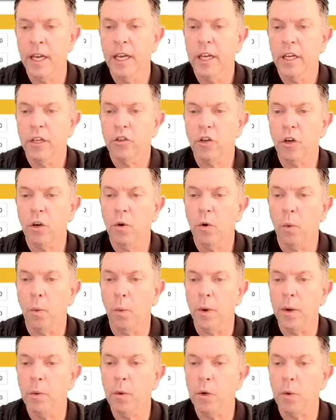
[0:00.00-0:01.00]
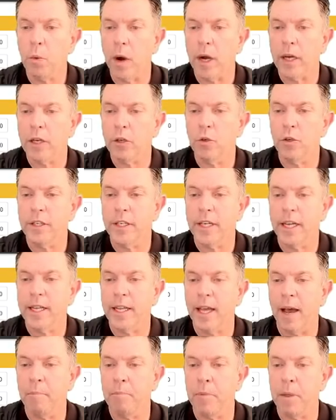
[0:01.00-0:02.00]
So we would want to set
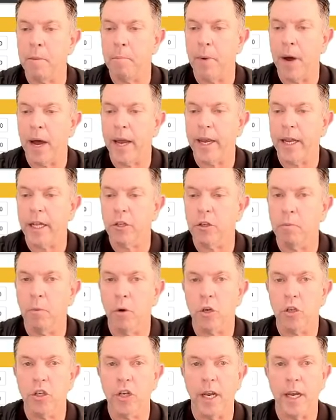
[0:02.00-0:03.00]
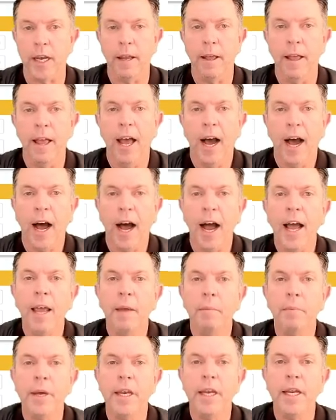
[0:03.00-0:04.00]
up the Binance Smart Chain.
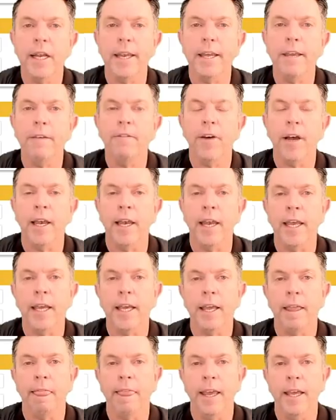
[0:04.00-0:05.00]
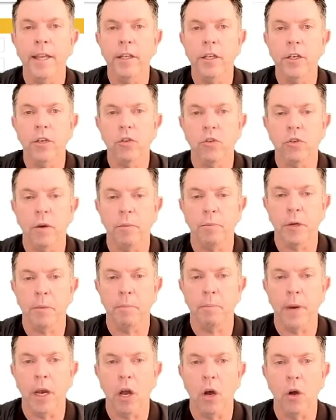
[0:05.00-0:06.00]
I'm going to leave a link in the
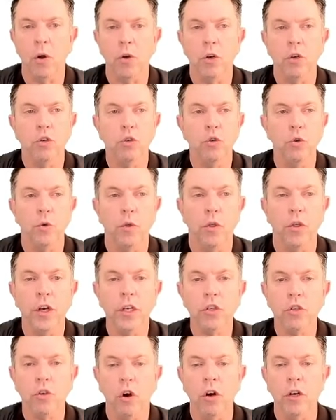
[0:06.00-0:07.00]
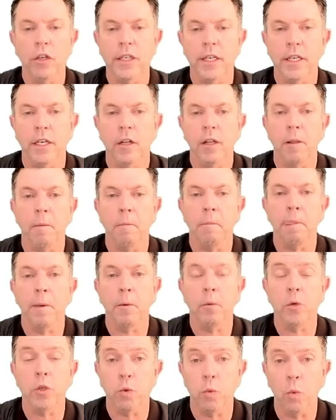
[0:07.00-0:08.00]
description below to this article,
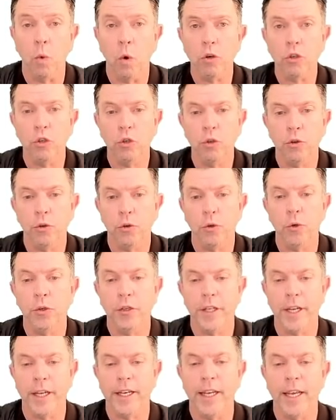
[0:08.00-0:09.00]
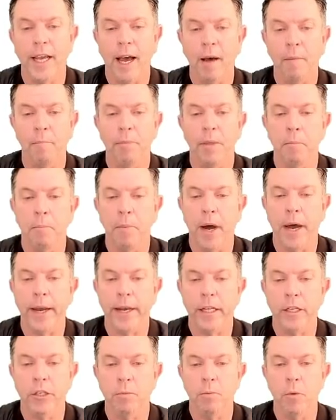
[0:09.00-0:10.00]
which walks you through setting up the
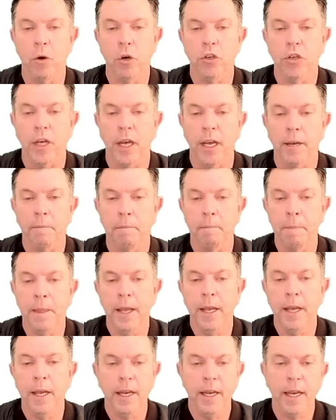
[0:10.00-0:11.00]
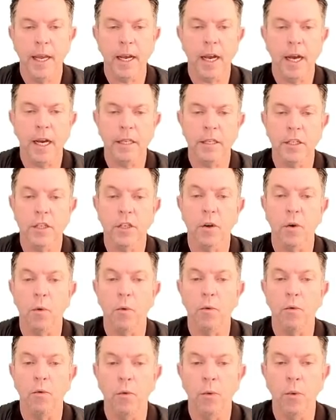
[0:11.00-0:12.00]
Binance Smart Chain. Now, guys, it's a
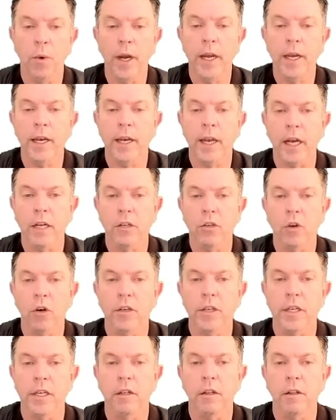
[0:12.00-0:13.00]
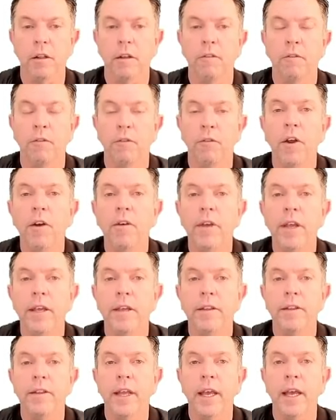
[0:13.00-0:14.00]
really nice article, very